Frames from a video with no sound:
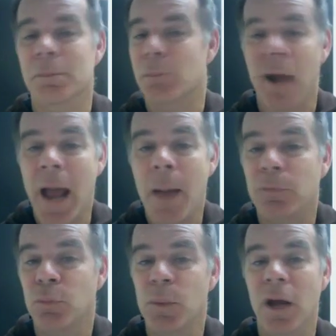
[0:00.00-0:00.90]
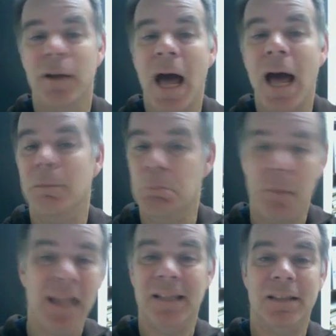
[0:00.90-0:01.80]
perhaps we are not
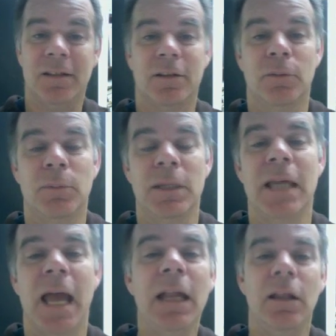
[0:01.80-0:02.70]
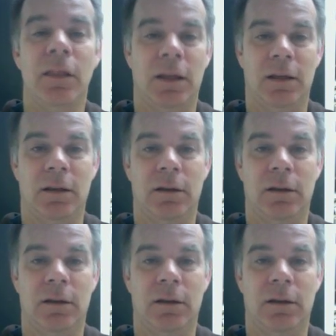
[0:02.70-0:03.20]
meant to be anything.